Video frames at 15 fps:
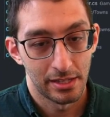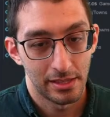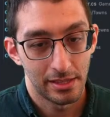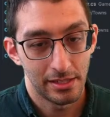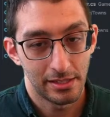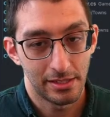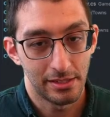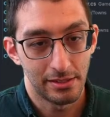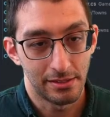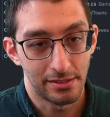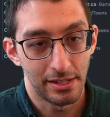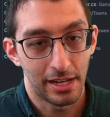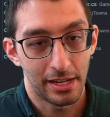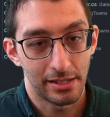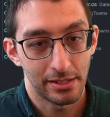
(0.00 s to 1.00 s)
This is
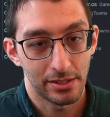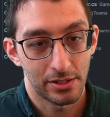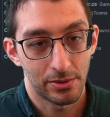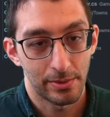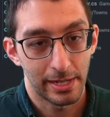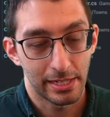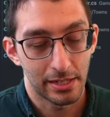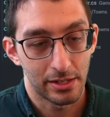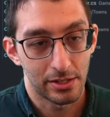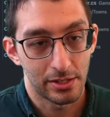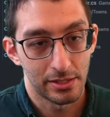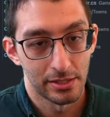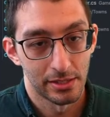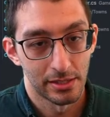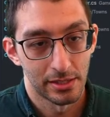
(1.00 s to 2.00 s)
not correct at
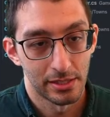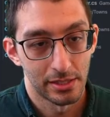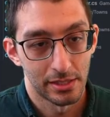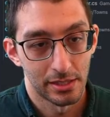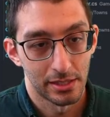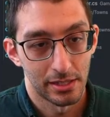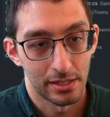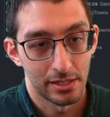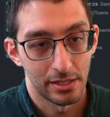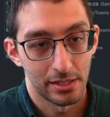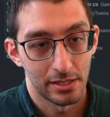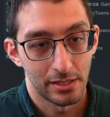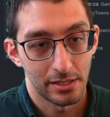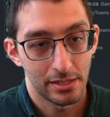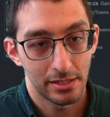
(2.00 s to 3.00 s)
all.
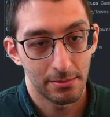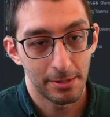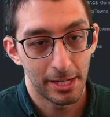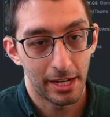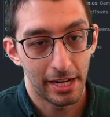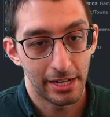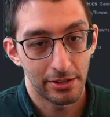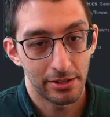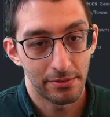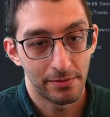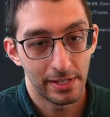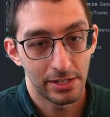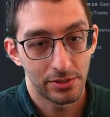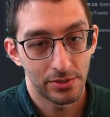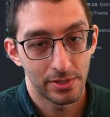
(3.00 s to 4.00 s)
They're going to be hire
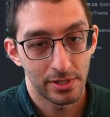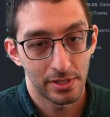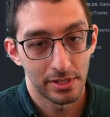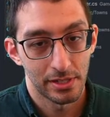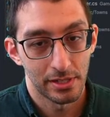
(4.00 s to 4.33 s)
adventurer.